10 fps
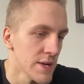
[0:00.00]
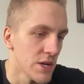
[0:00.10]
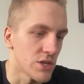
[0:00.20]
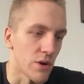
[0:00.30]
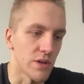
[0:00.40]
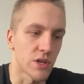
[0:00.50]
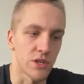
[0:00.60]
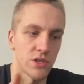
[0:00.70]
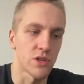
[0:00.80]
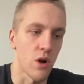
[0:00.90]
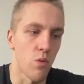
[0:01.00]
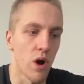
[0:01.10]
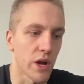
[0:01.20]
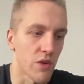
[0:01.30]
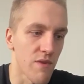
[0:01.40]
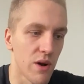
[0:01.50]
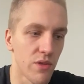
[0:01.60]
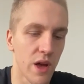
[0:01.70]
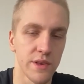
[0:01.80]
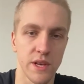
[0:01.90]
So it's good to start working around there,